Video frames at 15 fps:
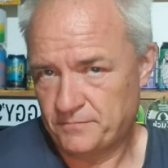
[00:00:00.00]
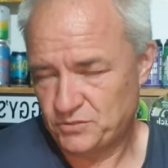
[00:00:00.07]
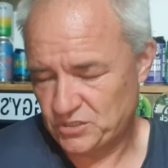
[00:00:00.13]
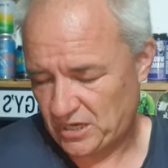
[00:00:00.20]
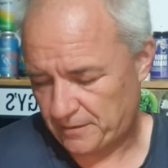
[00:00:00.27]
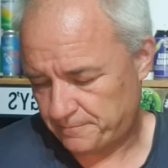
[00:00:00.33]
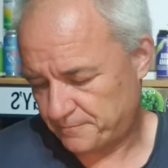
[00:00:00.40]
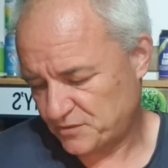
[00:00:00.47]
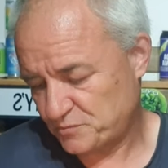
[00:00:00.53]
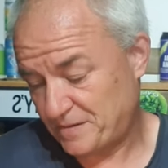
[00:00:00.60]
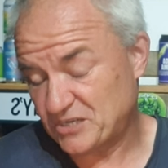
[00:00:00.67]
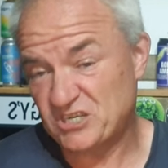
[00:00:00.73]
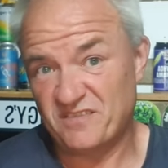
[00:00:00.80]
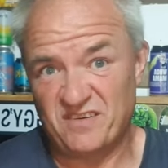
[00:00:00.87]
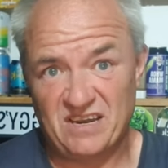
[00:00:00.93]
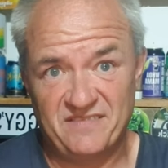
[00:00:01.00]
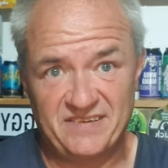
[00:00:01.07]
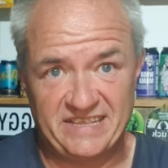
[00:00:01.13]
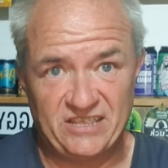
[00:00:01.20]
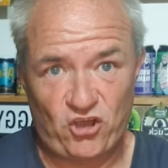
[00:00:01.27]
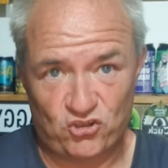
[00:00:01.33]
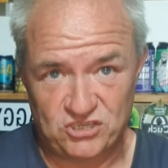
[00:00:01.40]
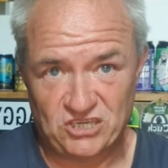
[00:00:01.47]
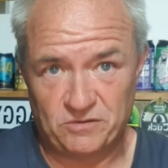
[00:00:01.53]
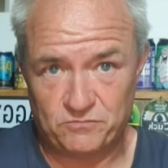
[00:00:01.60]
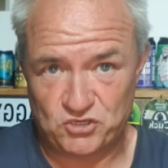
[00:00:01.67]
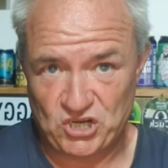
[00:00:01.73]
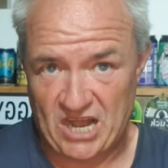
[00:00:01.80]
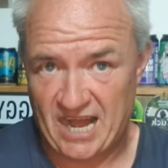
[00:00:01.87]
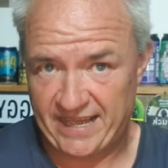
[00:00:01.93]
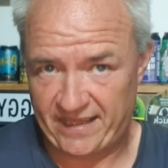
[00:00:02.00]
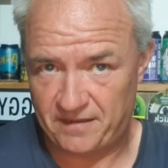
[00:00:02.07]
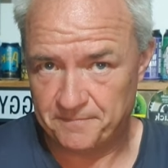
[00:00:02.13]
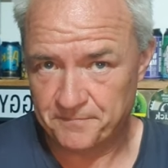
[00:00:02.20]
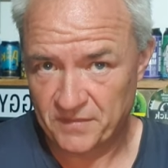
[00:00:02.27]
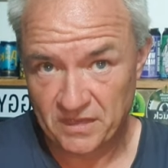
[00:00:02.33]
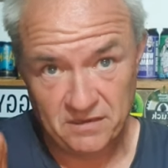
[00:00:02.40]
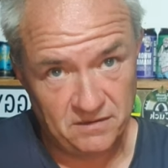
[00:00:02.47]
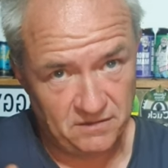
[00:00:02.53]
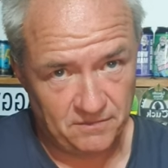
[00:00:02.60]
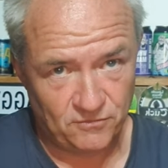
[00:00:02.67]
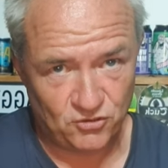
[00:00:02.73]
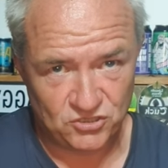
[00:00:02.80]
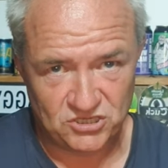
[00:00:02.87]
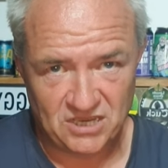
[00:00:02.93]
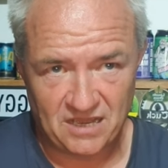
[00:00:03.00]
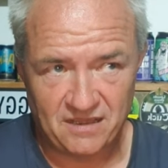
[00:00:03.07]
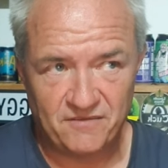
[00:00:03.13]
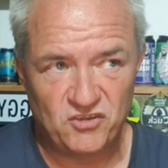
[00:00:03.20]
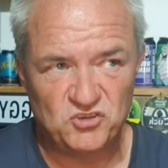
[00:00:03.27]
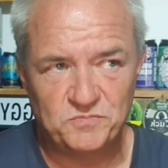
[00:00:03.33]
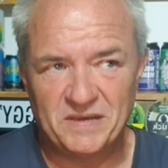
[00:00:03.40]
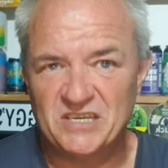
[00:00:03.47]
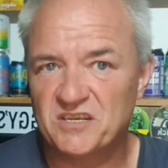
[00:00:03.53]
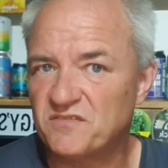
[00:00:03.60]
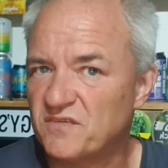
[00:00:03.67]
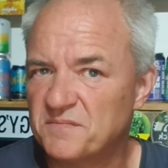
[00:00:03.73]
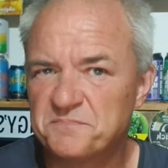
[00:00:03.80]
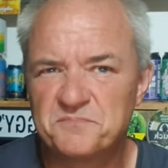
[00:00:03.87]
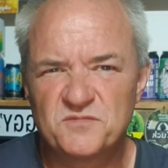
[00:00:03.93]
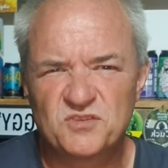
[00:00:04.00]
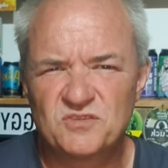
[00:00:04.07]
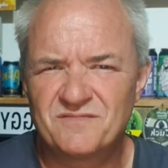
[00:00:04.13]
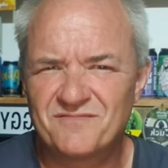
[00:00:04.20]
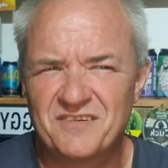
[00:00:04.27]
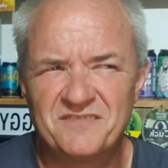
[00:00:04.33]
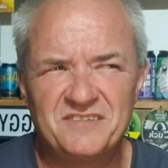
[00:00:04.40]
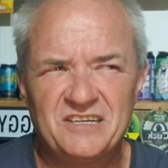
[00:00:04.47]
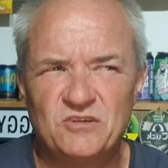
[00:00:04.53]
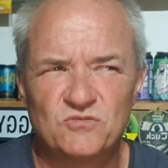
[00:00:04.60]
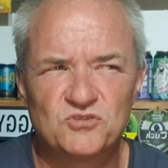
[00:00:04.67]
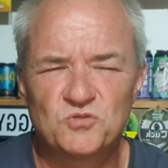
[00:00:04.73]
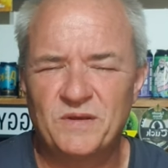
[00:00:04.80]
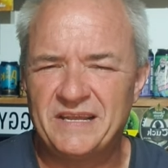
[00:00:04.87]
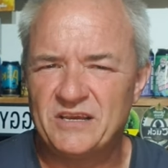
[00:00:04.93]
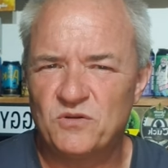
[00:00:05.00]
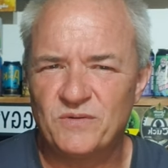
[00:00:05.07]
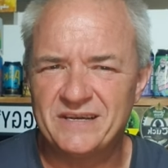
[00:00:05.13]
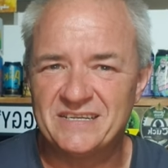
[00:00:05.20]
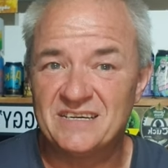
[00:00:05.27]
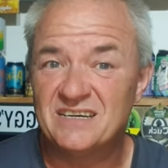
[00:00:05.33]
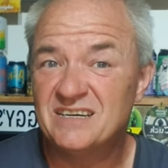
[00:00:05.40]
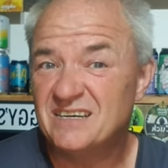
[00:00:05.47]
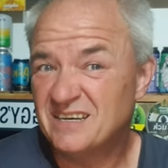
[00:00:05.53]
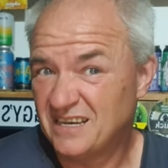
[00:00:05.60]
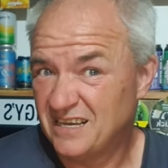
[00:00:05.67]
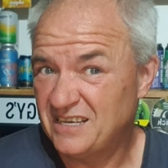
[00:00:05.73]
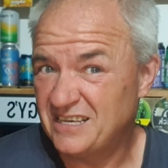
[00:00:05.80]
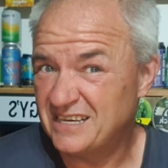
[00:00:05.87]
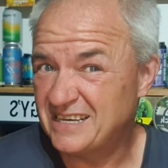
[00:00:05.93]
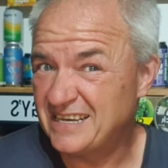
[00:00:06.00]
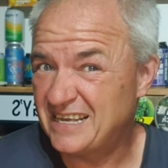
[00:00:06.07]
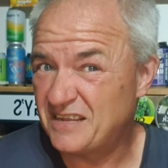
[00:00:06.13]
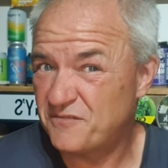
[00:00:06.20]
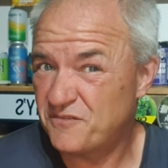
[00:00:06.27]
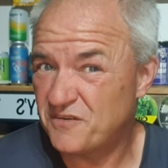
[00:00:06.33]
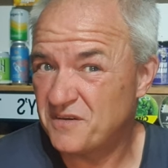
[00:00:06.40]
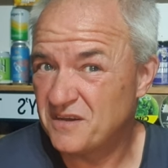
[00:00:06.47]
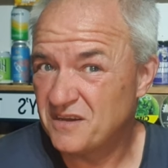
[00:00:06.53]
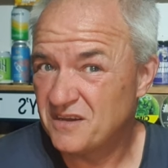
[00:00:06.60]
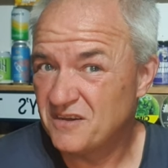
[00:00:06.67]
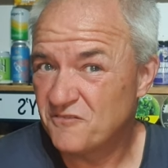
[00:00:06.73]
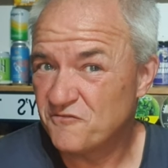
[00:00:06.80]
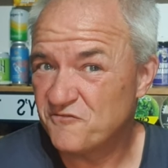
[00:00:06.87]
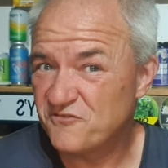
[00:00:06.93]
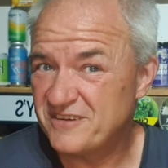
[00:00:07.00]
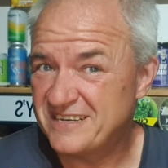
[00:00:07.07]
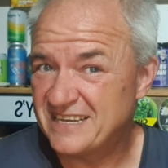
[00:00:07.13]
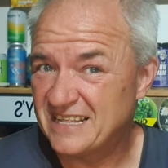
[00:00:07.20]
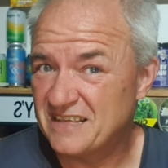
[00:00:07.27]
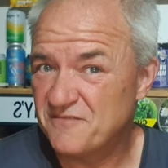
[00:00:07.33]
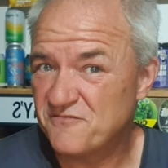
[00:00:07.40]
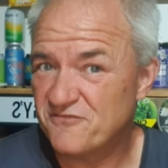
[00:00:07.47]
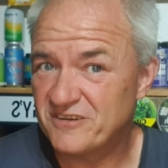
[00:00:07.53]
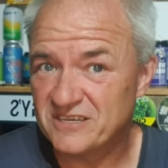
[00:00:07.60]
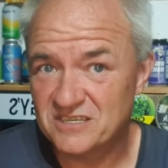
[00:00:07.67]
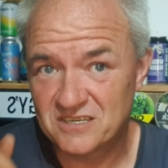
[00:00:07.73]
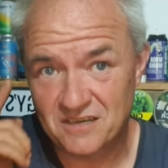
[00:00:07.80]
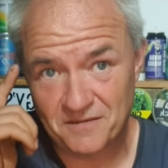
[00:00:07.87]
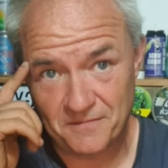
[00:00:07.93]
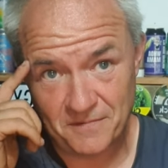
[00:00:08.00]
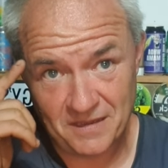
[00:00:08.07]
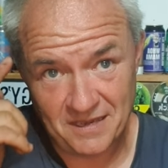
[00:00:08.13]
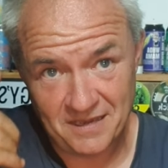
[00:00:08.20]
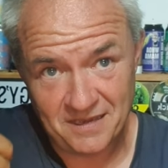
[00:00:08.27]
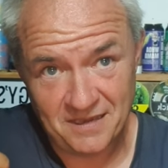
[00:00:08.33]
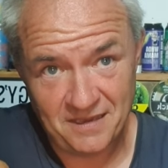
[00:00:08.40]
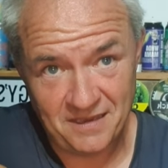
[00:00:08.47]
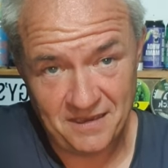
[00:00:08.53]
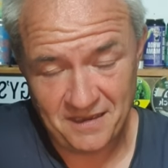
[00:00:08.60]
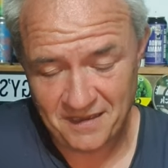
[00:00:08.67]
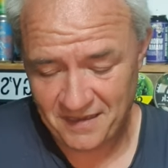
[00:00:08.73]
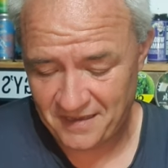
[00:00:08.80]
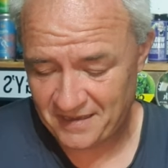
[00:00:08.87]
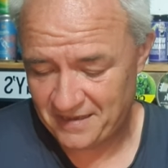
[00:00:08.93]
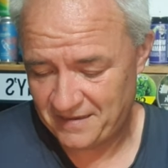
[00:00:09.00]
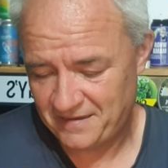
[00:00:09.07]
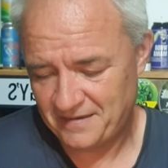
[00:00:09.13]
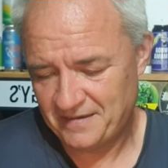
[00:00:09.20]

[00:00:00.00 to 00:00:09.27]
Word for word: So, especially if you live in Nottinghamshire, because uh, if you spend over 15 or 20 quid, you can get it for free delivery. So, hey.